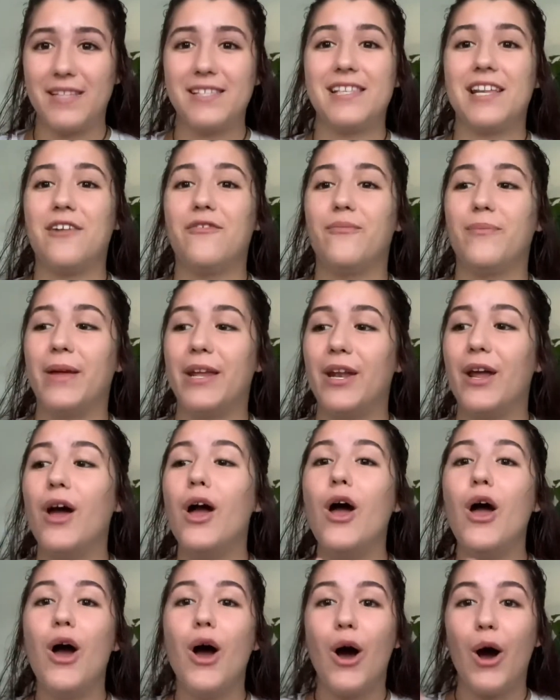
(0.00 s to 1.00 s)
that I've been
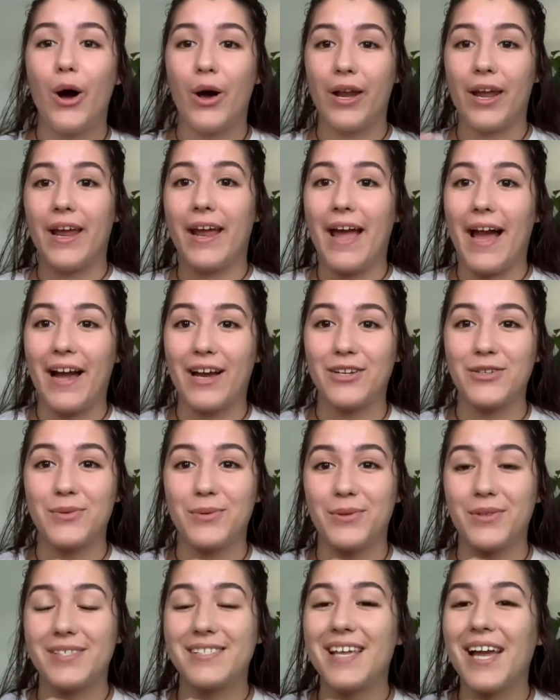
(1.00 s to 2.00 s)
on a
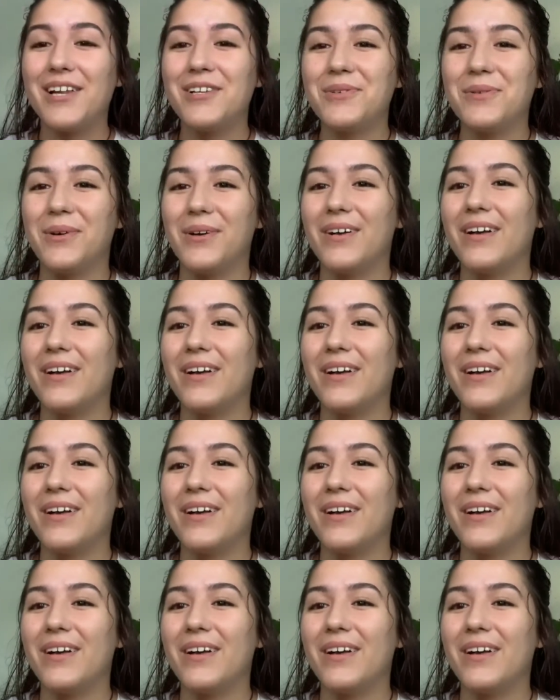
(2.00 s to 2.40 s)
actual schedule.